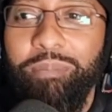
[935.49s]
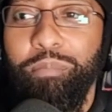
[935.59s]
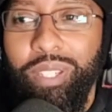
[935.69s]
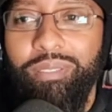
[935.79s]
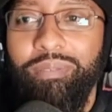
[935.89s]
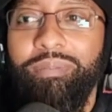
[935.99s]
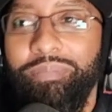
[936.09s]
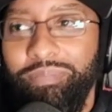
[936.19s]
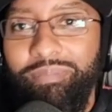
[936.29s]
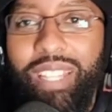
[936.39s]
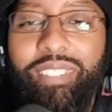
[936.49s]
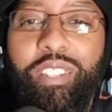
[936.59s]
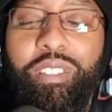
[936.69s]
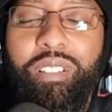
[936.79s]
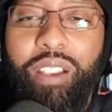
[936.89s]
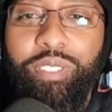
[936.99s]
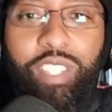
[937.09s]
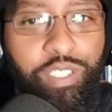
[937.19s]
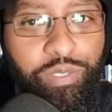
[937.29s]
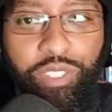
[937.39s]
But that's another
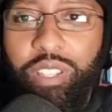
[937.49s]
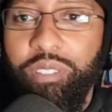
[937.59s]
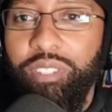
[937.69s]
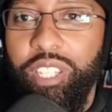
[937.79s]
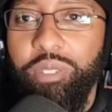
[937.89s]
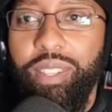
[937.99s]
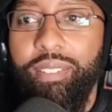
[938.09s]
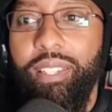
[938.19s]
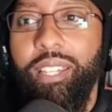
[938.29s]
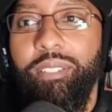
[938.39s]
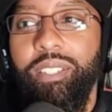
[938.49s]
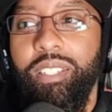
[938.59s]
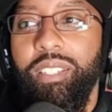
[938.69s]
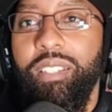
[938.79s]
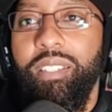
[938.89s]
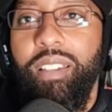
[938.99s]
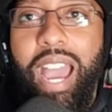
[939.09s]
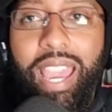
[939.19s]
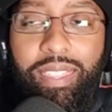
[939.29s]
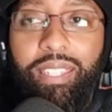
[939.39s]
conversation for another video down the line.
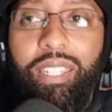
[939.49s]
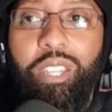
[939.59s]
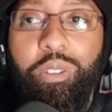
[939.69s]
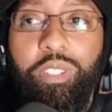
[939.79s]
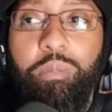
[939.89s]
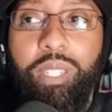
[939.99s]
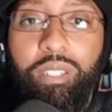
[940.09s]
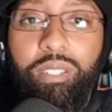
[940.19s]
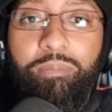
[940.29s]
I think Nico's gonna be good.